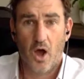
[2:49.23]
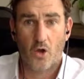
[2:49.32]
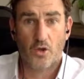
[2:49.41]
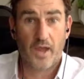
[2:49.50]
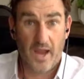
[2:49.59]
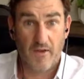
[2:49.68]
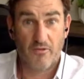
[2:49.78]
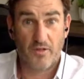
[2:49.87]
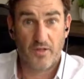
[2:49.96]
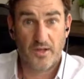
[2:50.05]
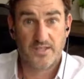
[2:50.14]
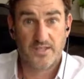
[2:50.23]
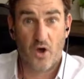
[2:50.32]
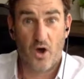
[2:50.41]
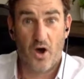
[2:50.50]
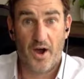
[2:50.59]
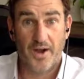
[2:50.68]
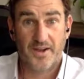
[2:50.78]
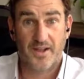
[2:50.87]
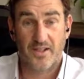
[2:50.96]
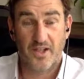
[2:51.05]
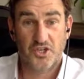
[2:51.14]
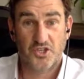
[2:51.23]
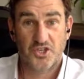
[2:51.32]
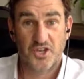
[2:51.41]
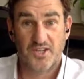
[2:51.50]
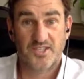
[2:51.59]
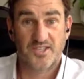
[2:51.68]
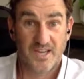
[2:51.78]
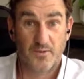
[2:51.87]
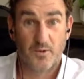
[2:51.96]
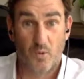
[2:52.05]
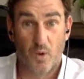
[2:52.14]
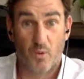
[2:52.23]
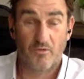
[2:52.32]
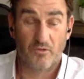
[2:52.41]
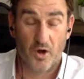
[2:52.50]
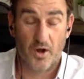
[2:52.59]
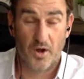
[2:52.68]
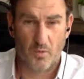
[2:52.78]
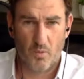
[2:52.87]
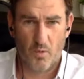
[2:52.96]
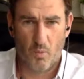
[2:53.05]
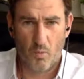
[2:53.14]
oh, look, everything's fine, let's just stick with what we've got and